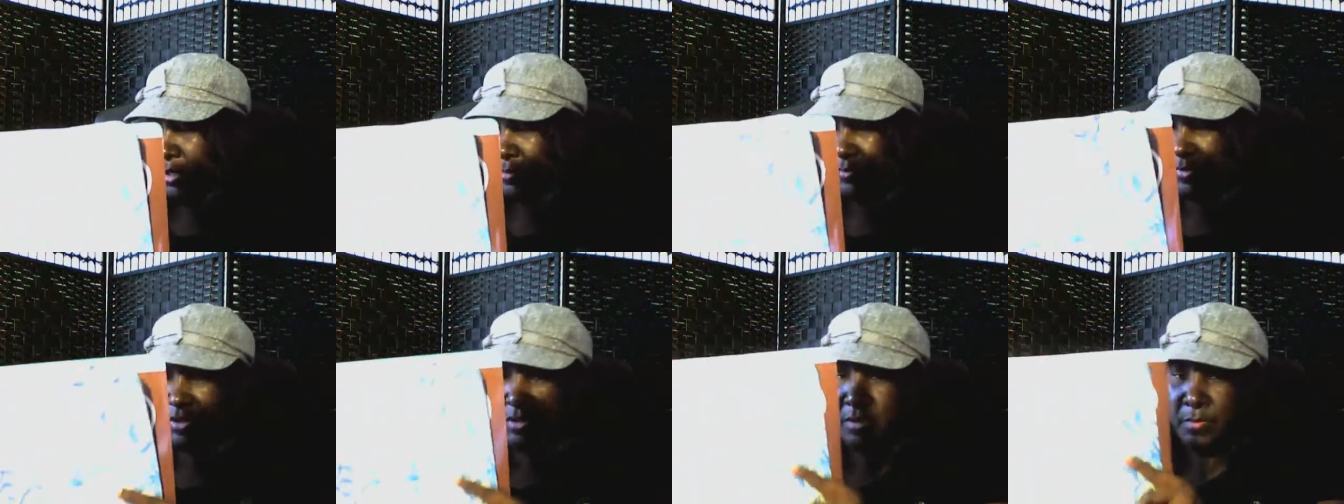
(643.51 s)

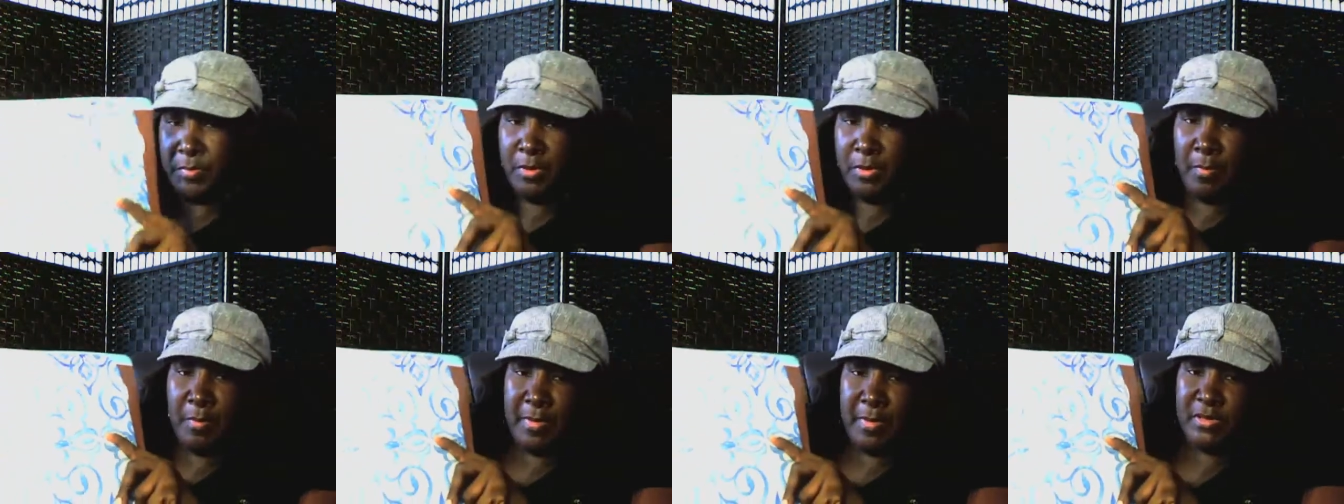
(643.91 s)
I'm just going
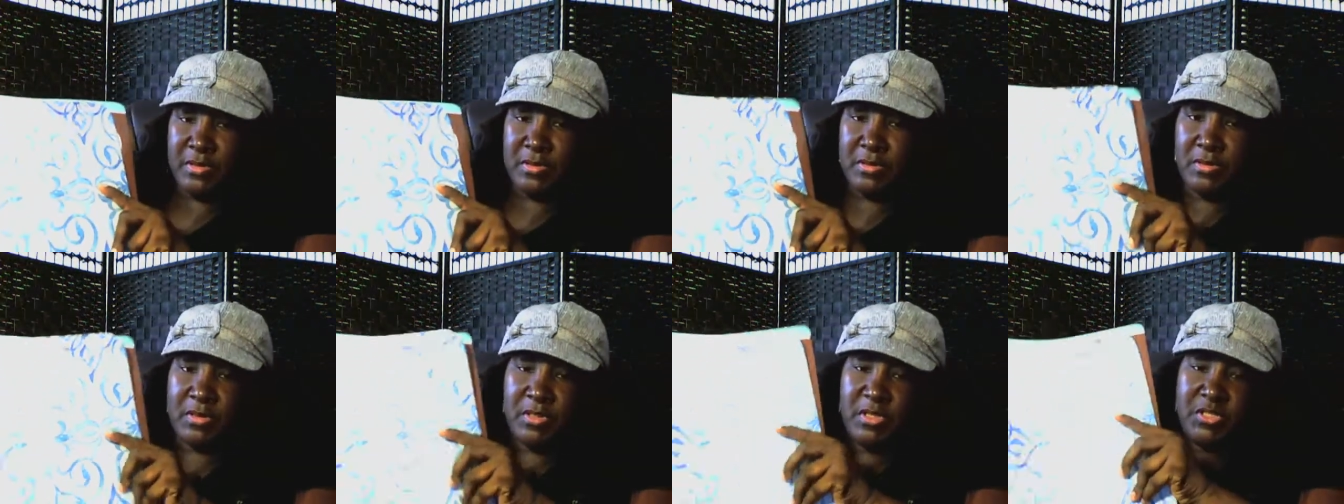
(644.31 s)
to put them on my
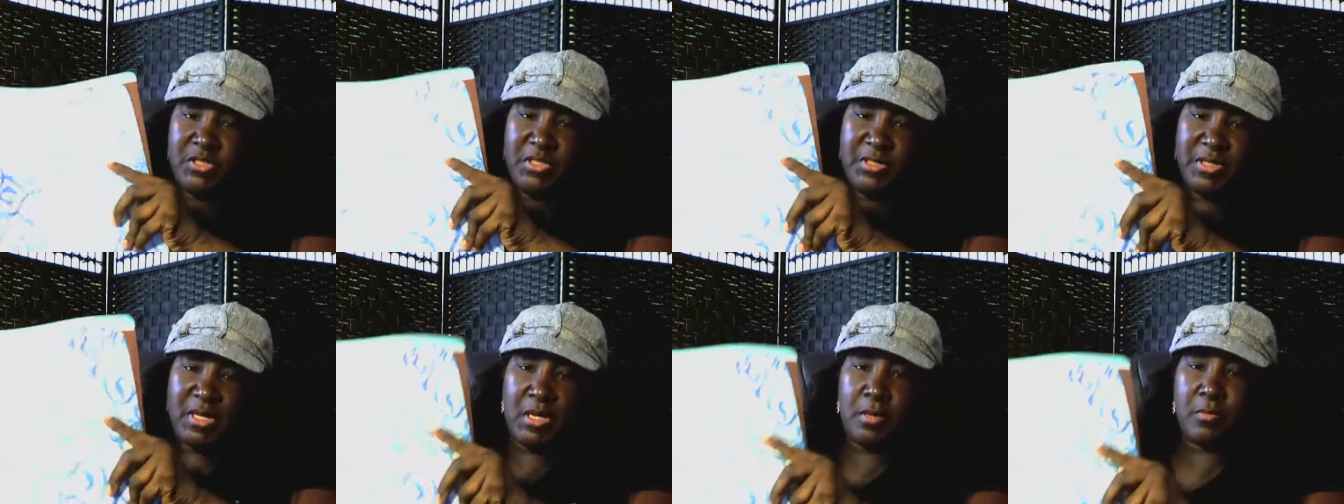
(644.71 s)

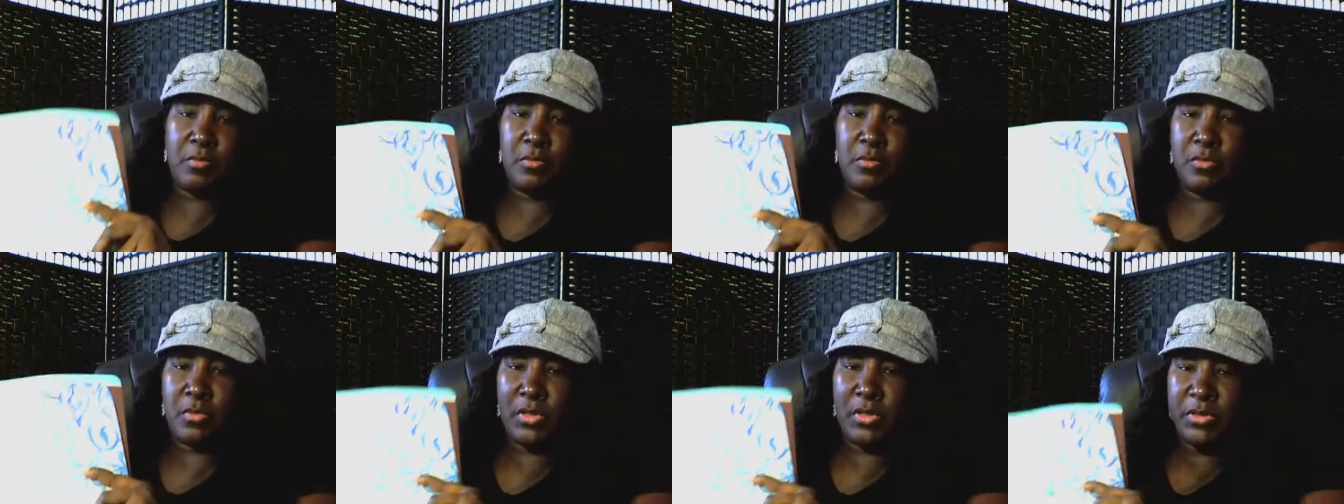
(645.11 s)
kitchen table.